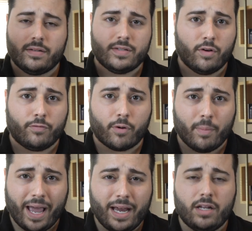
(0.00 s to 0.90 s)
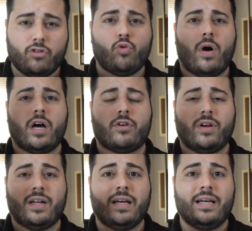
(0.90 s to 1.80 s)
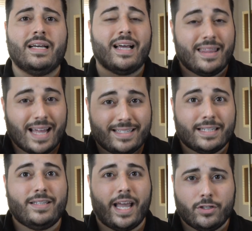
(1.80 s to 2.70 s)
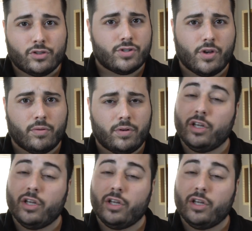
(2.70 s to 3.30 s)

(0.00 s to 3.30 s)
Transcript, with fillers: So from 80 to 100, that's a danger zone.